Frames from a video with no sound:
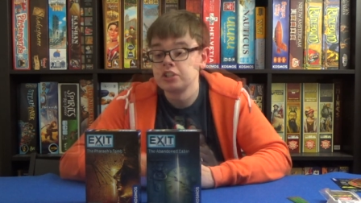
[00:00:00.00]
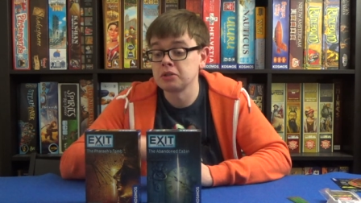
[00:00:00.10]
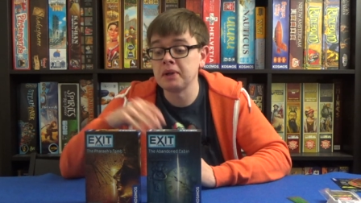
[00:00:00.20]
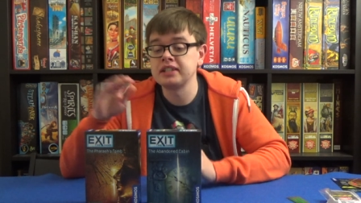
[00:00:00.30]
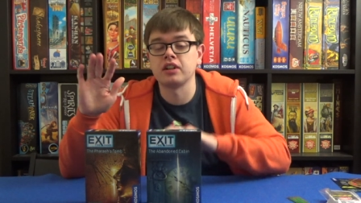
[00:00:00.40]
So
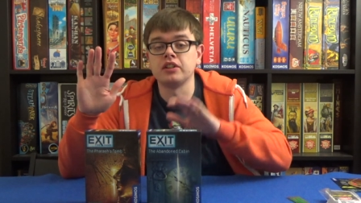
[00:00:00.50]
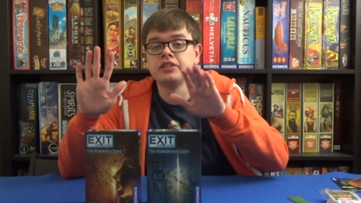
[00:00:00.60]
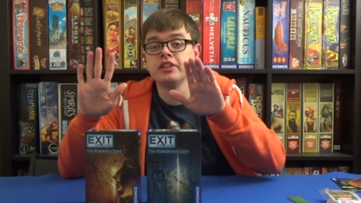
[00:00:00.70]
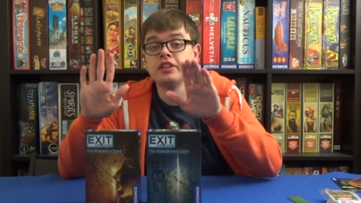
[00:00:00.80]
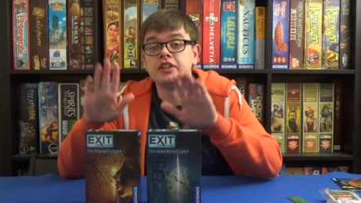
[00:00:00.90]
based
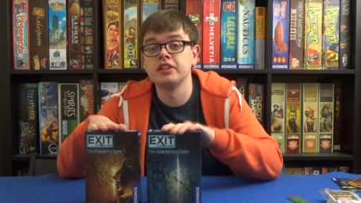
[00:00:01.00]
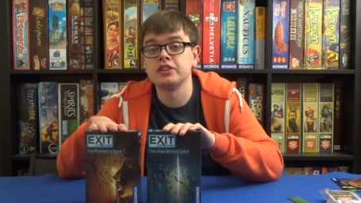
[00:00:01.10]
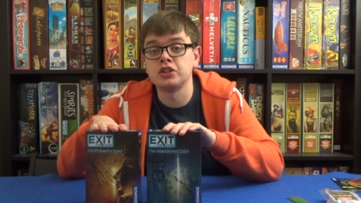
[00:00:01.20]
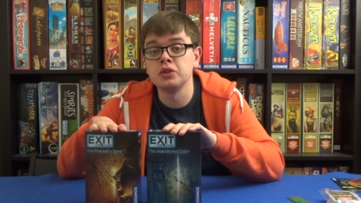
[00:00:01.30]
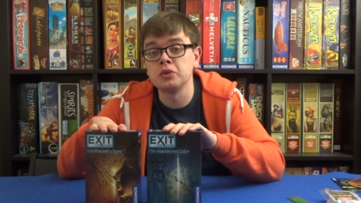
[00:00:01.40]
on the
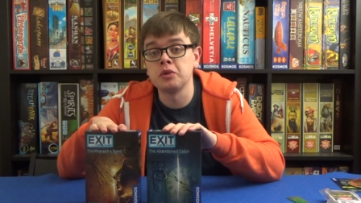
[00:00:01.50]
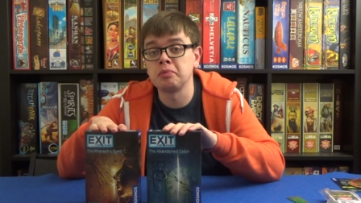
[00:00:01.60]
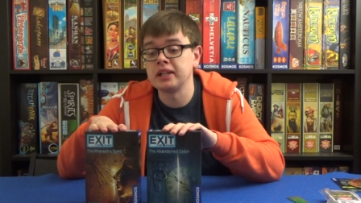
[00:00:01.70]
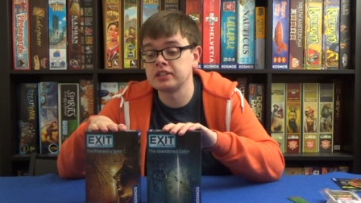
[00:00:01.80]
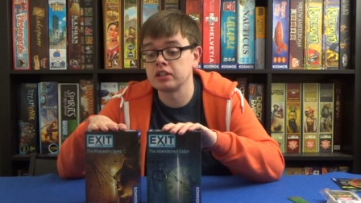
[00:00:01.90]
2 that we've
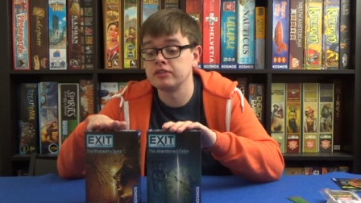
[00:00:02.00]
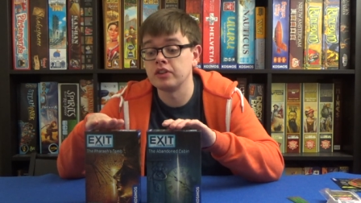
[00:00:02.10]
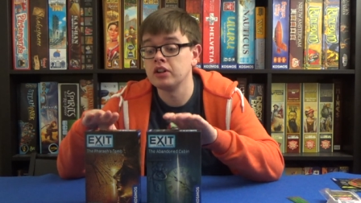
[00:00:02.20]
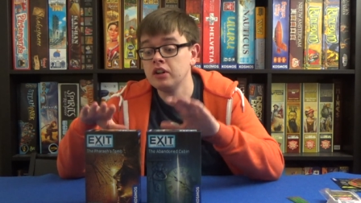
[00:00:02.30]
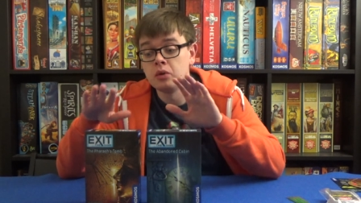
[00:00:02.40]
played so
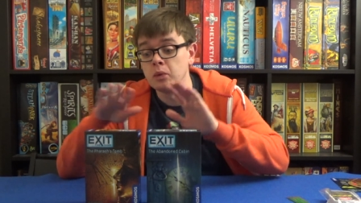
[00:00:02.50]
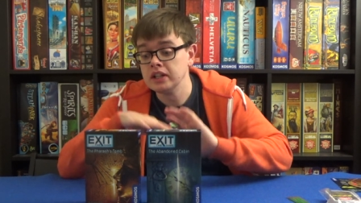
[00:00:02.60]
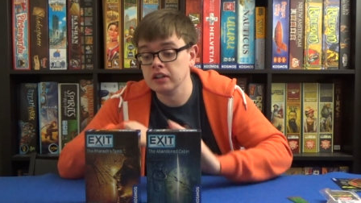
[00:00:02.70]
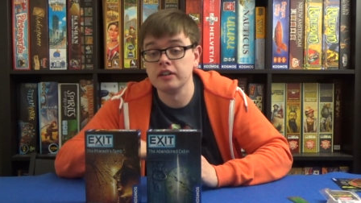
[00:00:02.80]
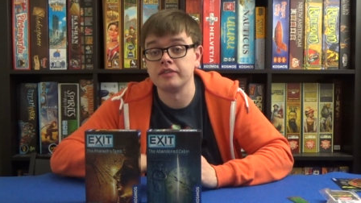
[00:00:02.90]
far, we
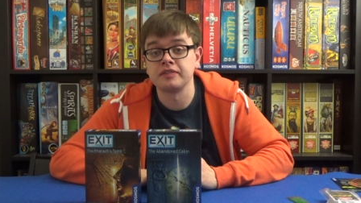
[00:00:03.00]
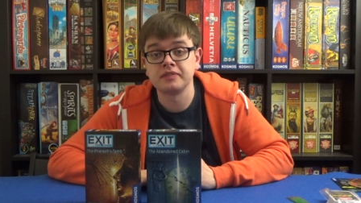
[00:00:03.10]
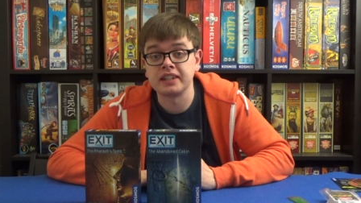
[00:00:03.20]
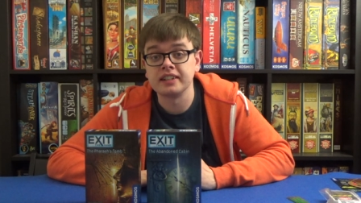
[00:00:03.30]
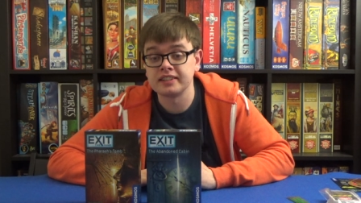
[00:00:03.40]
love
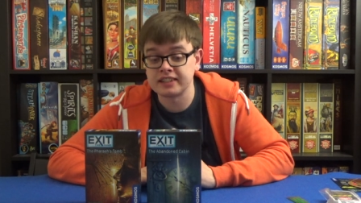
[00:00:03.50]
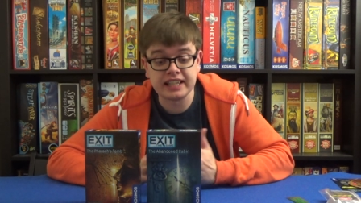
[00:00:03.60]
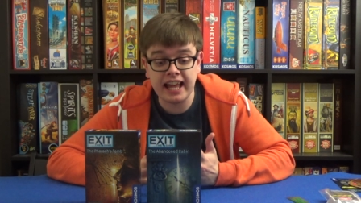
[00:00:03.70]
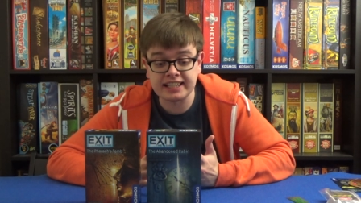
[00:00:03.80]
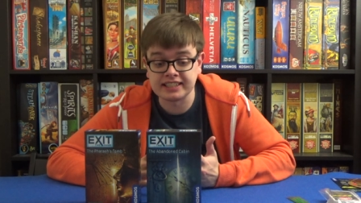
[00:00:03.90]
the
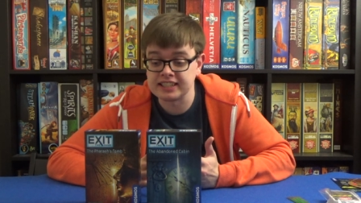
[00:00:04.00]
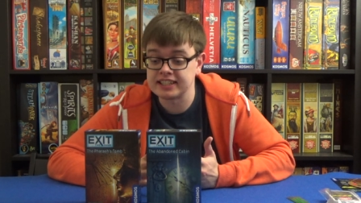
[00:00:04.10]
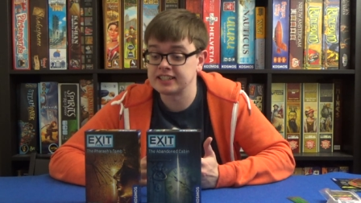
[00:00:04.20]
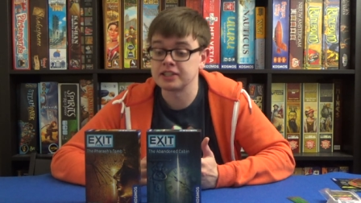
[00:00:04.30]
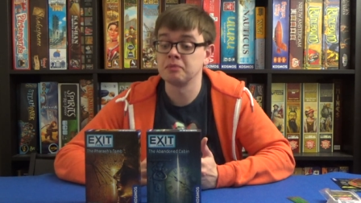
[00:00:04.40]
Exit
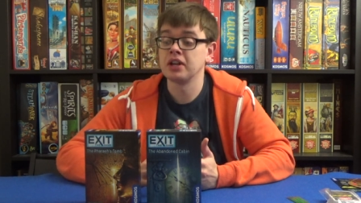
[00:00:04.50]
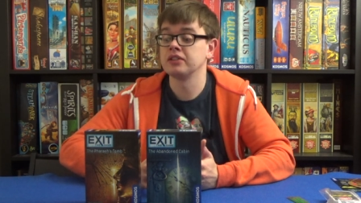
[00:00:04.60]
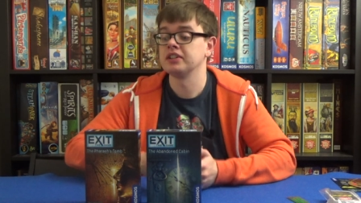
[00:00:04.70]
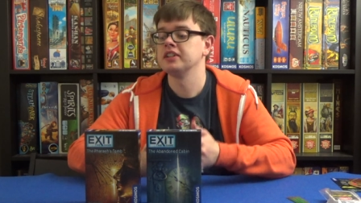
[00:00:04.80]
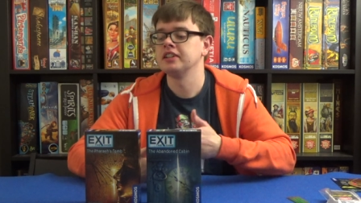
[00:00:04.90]
system, you
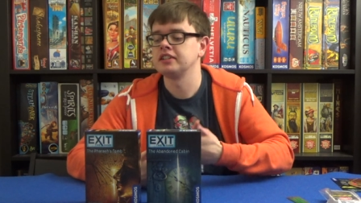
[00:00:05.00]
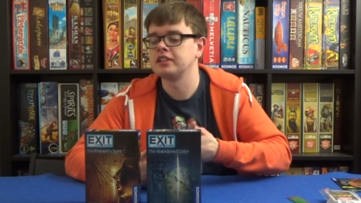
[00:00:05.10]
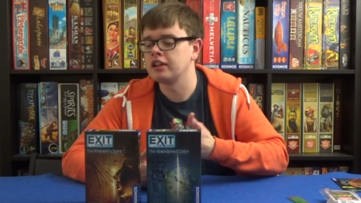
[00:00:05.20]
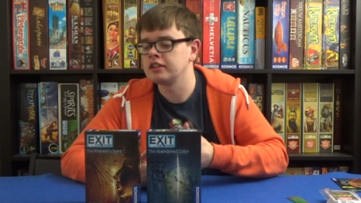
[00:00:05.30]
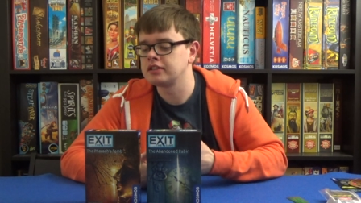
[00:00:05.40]
know,
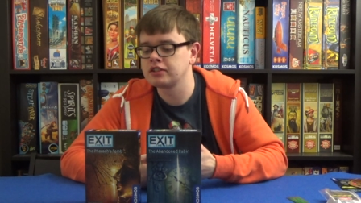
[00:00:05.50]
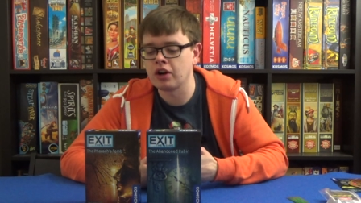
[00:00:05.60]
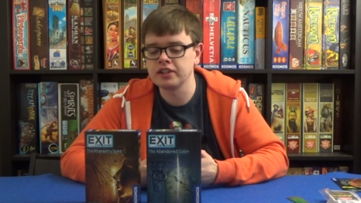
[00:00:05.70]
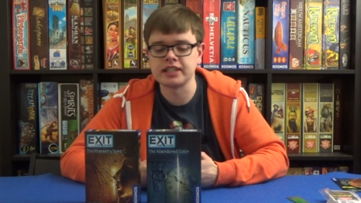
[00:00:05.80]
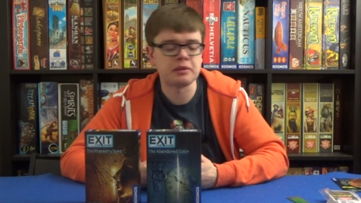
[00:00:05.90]
the
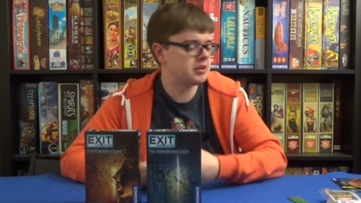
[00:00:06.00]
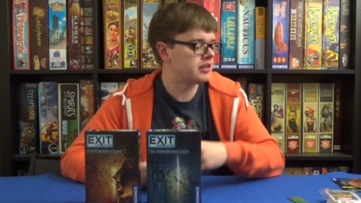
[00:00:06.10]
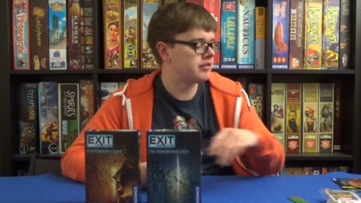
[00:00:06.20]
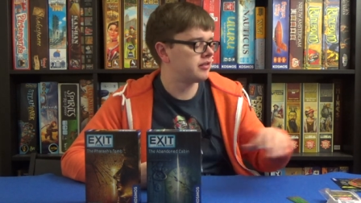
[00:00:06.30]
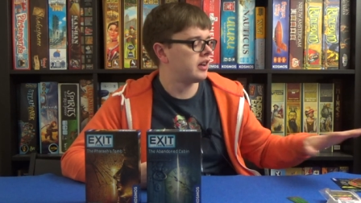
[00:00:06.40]
concept
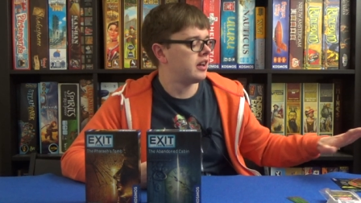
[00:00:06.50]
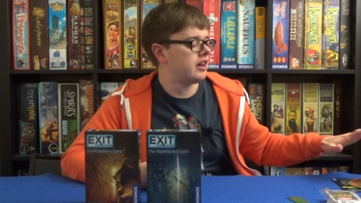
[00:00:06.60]
of